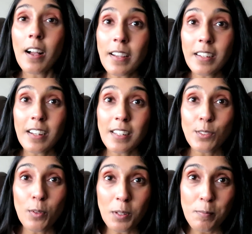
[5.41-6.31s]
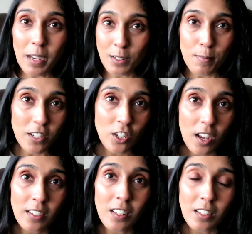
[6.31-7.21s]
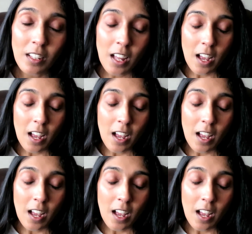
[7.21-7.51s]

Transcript: Hi guys, welcome back to my channel.